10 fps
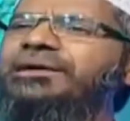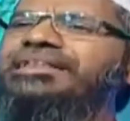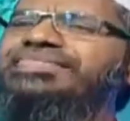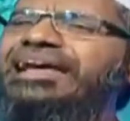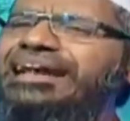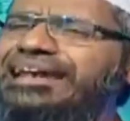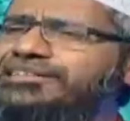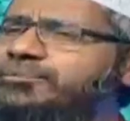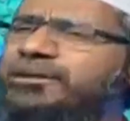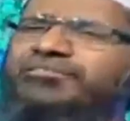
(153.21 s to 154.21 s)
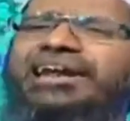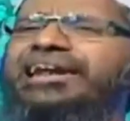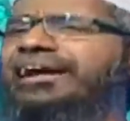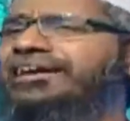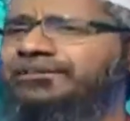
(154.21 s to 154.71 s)
but it's negligible, very
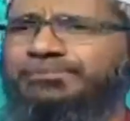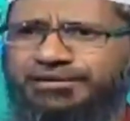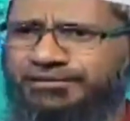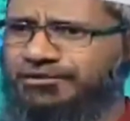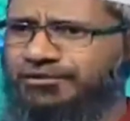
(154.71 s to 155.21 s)
negligible.